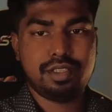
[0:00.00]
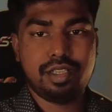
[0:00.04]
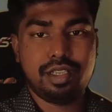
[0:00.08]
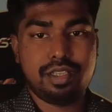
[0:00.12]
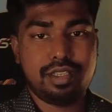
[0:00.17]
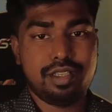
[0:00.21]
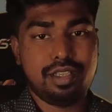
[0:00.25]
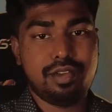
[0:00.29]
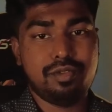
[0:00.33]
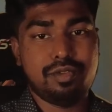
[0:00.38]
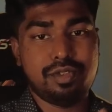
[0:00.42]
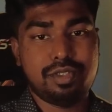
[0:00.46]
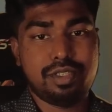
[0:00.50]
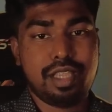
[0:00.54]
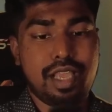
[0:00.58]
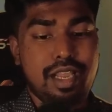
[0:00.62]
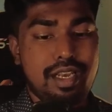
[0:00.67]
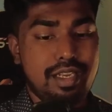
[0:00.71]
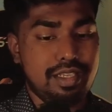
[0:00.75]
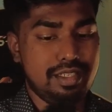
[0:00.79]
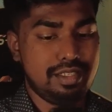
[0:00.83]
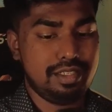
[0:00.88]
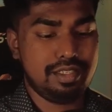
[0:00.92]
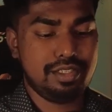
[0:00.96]
It was
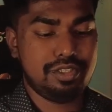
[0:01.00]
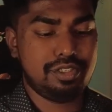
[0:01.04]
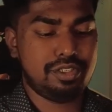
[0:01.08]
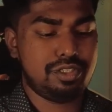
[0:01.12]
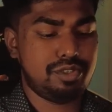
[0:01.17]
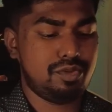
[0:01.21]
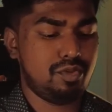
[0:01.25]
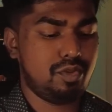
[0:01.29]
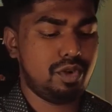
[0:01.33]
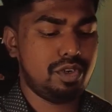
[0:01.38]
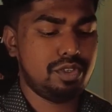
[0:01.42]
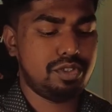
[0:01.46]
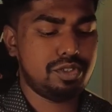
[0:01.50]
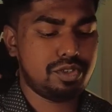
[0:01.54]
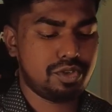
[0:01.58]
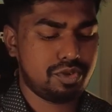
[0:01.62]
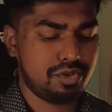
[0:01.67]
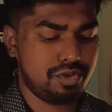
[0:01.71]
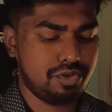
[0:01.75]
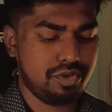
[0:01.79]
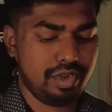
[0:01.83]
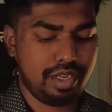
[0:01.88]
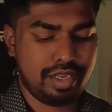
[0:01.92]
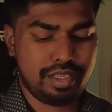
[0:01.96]
that easy. Just one
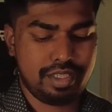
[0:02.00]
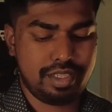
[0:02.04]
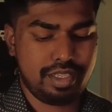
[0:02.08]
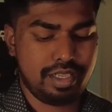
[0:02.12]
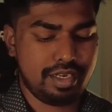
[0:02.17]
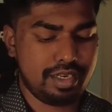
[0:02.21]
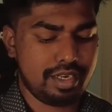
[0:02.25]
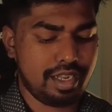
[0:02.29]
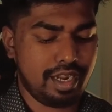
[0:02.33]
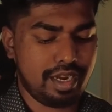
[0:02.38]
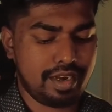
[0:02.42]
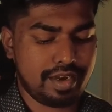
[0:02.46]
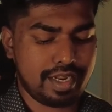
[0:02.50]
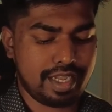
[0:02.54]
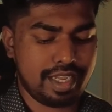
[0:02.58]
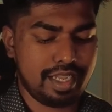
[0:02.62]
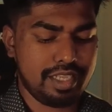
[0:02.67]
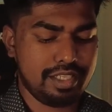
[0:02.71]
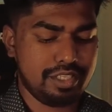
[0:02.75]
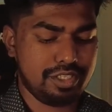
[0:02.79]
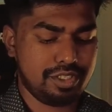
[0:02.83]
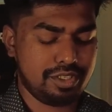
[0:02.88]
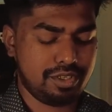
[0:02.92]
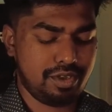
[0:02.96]
screw and the entire
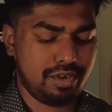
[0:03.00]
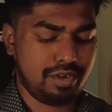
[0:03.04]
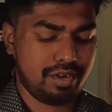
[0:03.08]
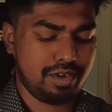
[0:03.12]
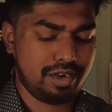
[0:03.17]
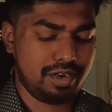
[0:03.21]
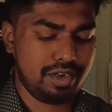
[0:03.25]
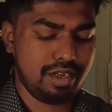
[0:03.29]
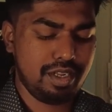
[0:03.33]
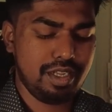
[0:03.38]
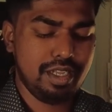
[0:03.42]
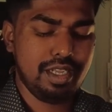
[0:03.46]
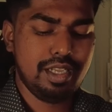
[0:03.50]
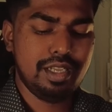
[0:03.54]
cage is on.